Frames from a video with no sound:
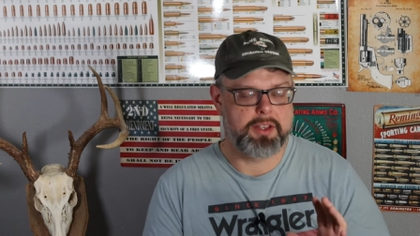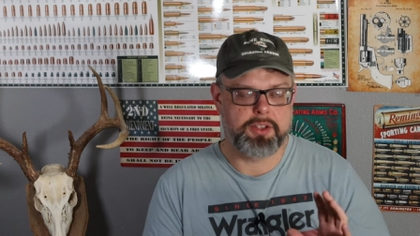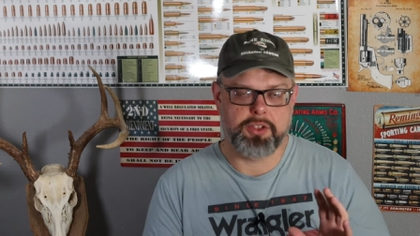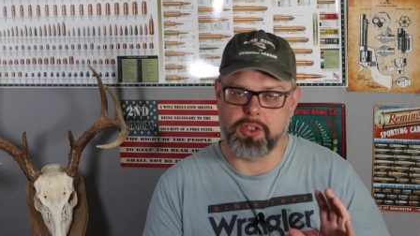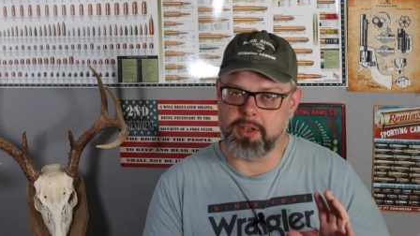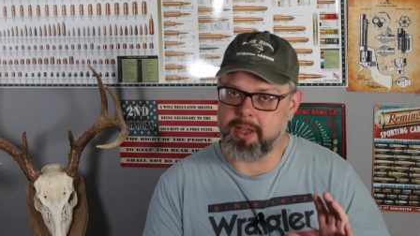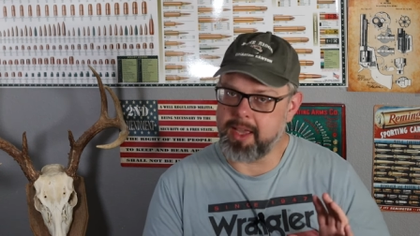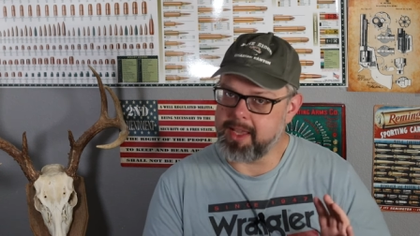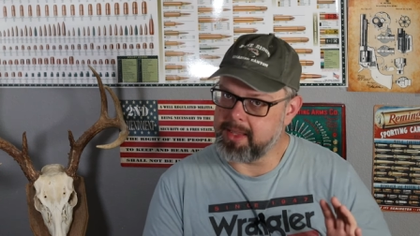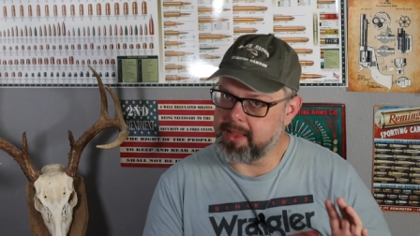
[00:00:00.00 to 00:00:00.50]

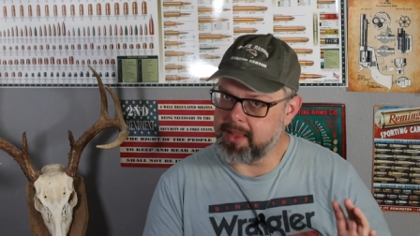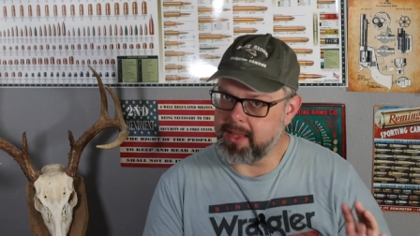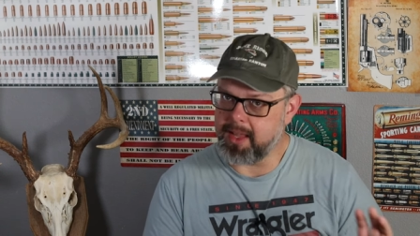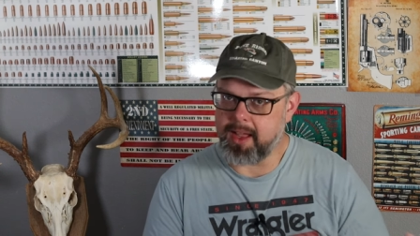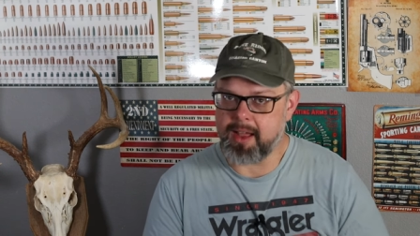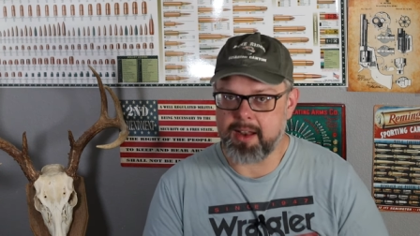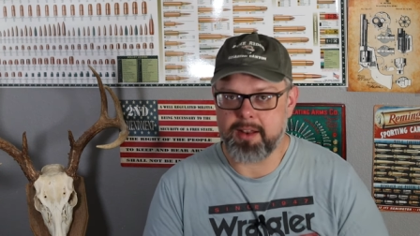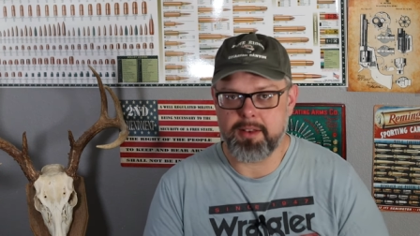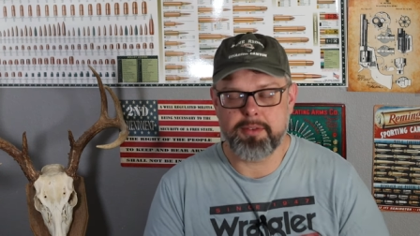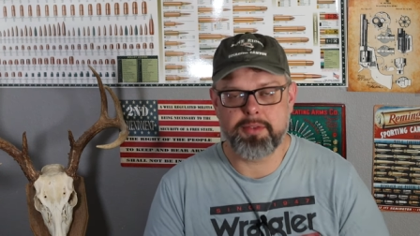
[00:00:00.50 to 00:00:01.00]
Took a
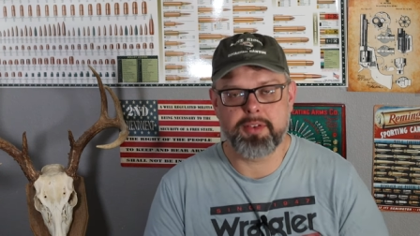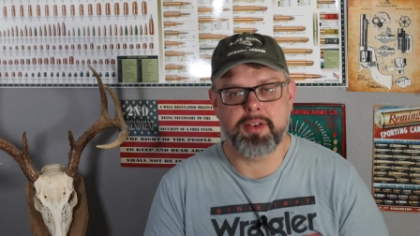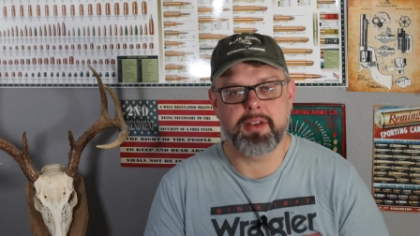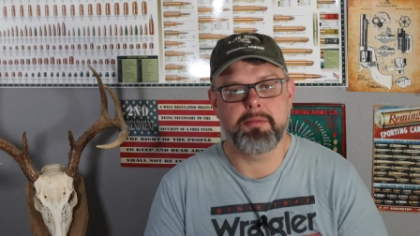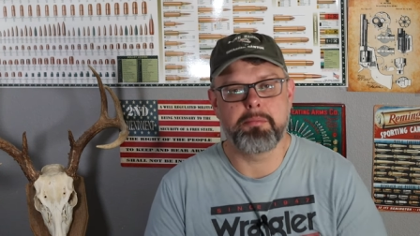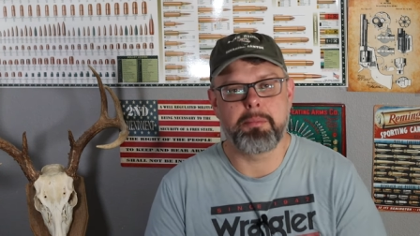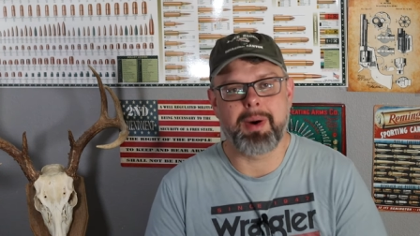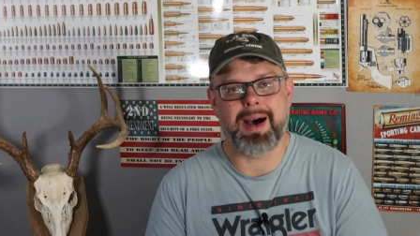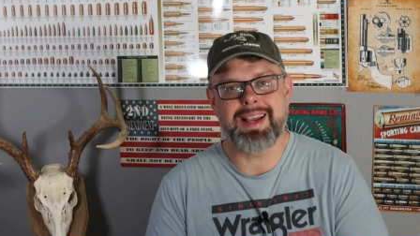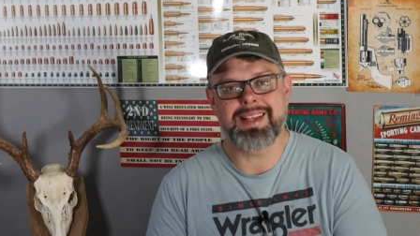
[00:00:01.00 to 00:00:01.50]
lot of
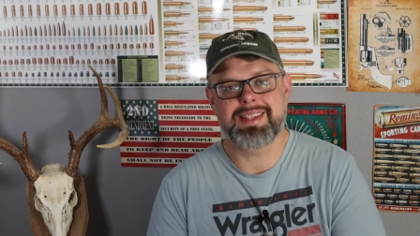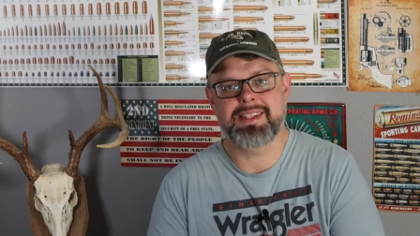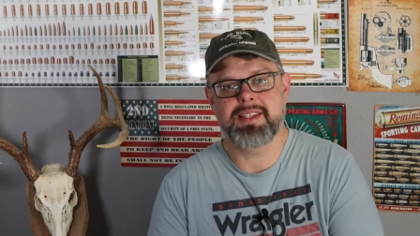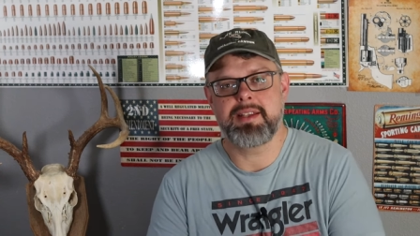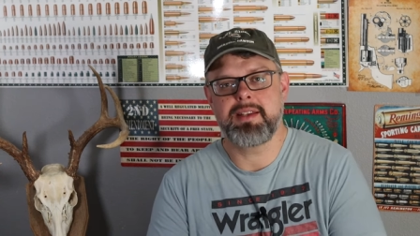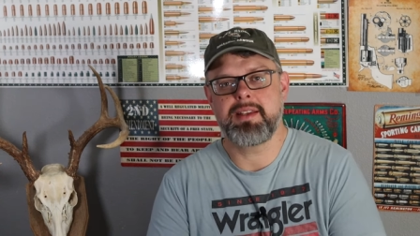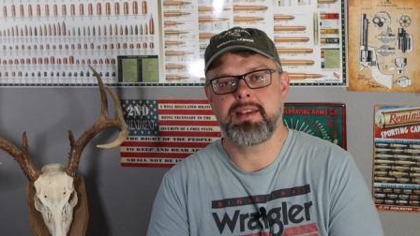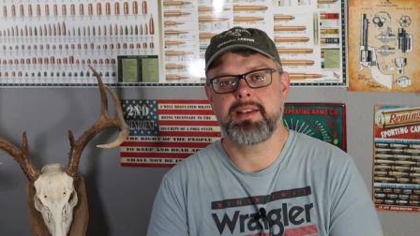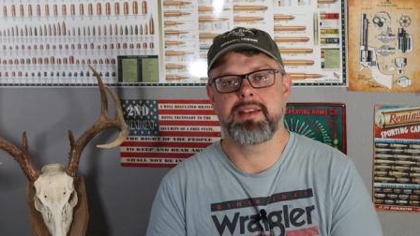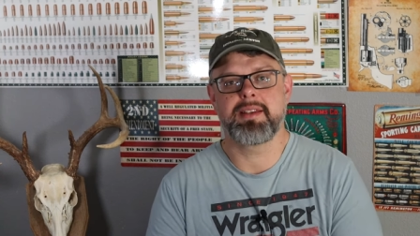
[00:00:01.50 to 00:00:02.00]

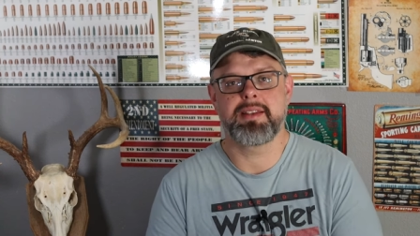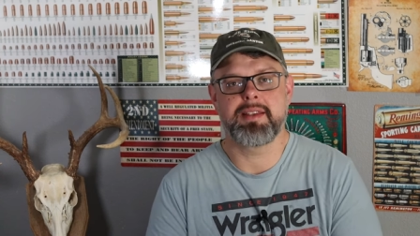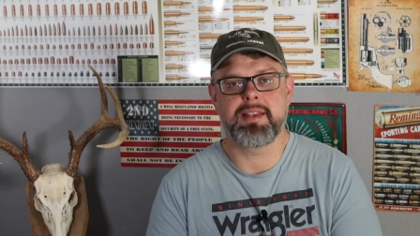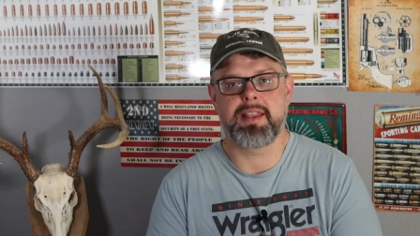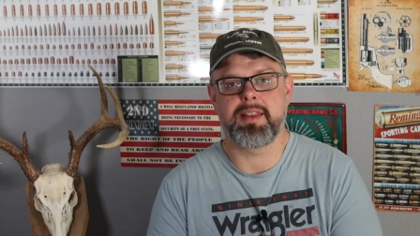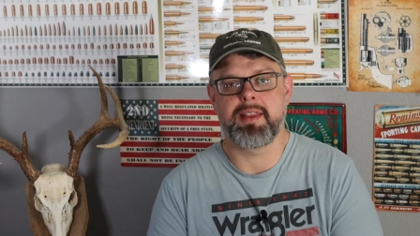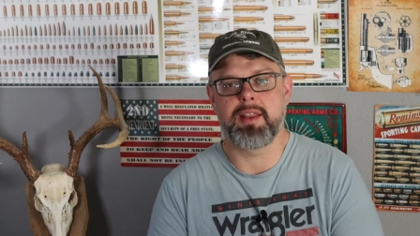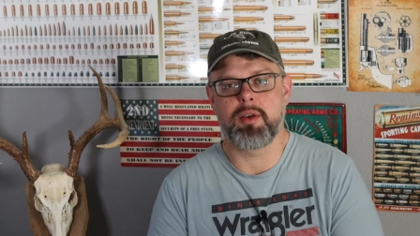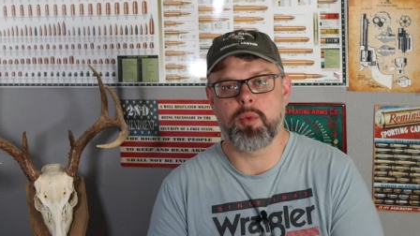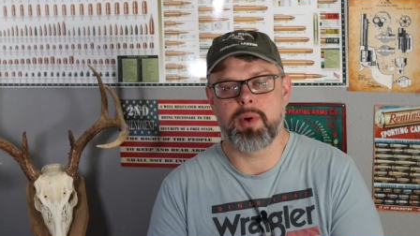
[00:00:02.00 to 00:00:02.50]
bison
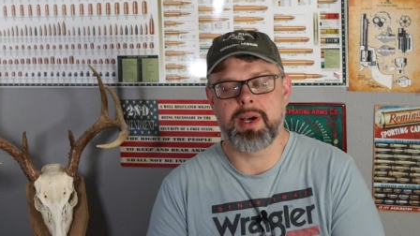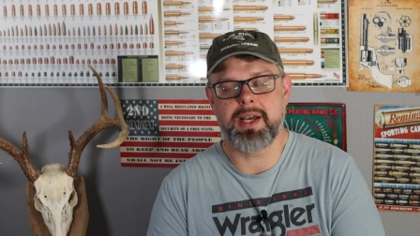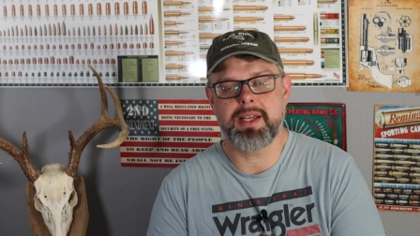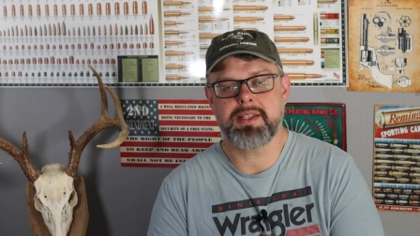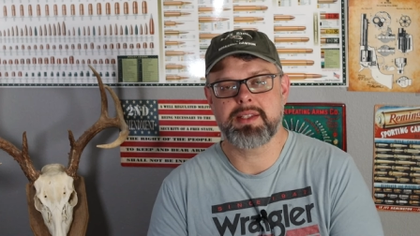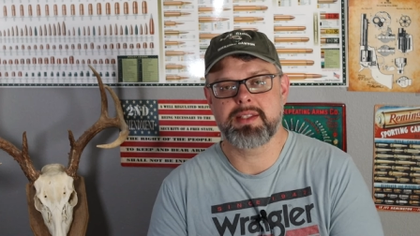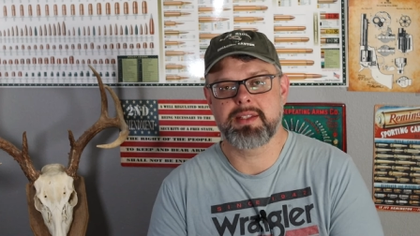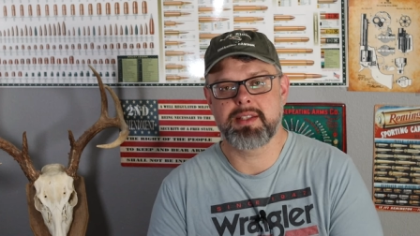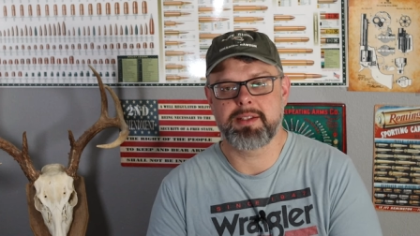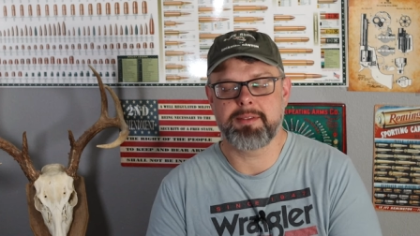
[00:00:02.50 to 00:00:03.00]
in the
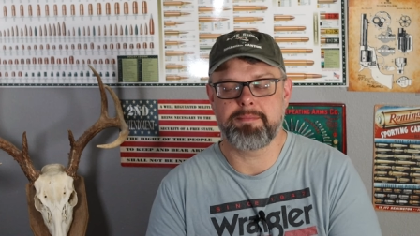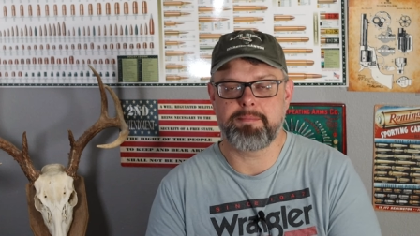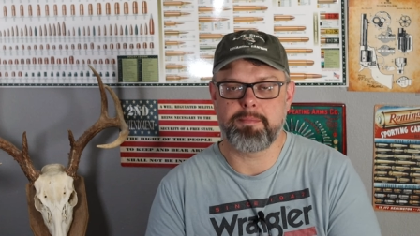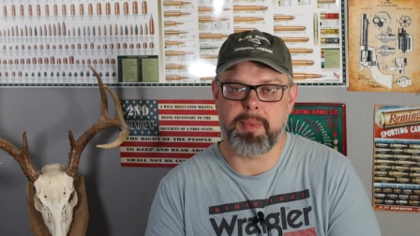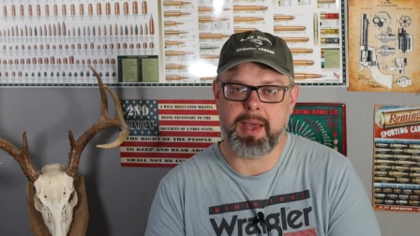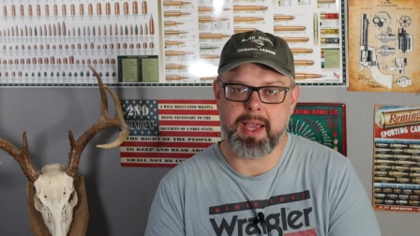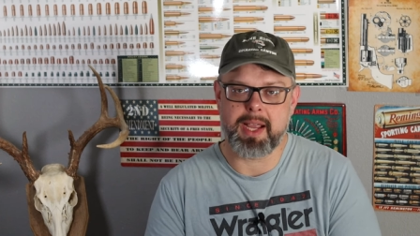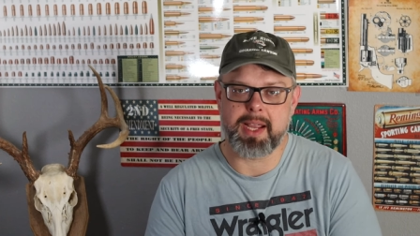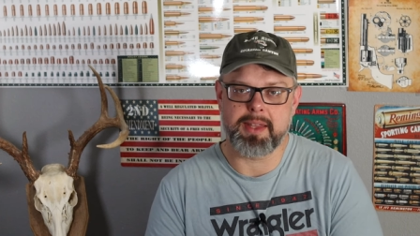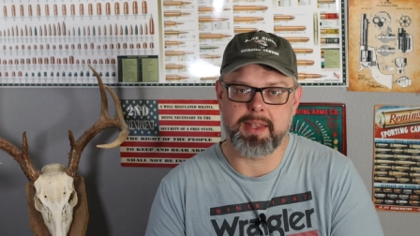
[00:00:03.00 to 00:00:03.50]
West
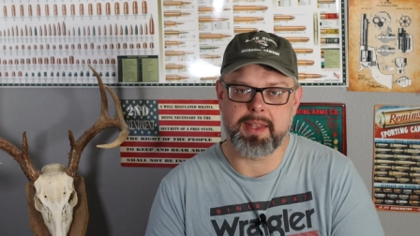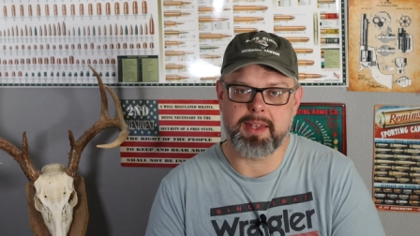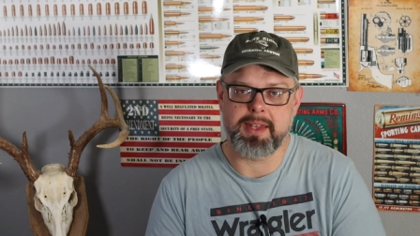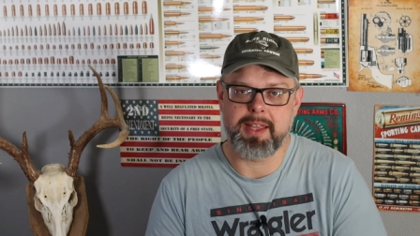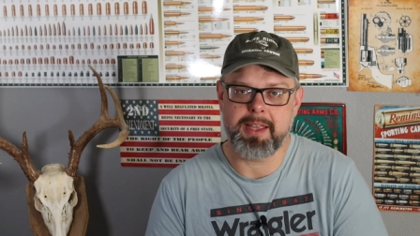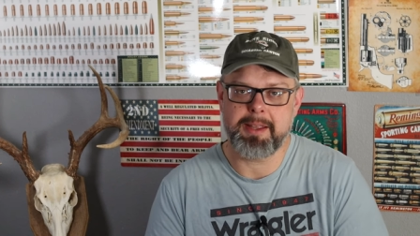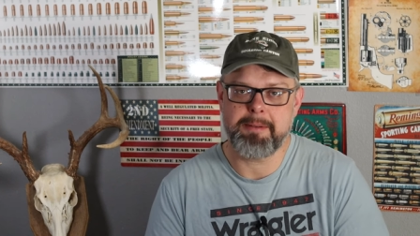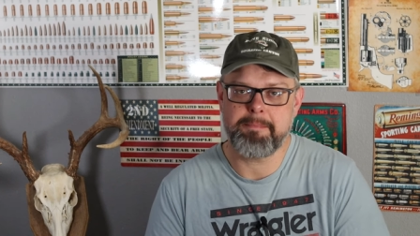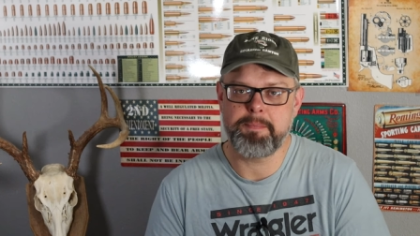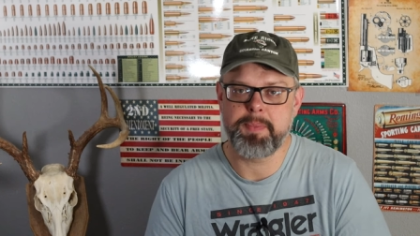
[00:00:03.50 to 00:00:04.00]
back in the
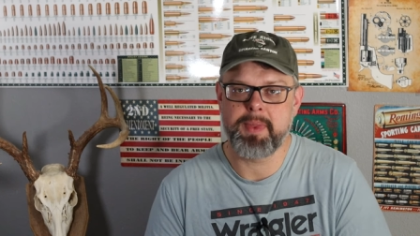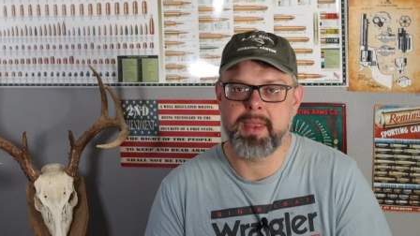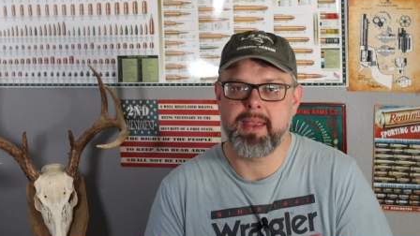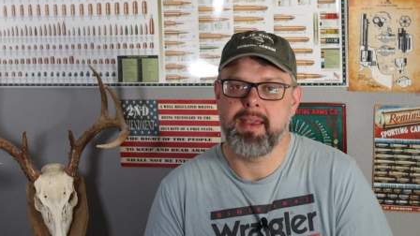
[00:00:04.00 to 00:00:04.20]
day.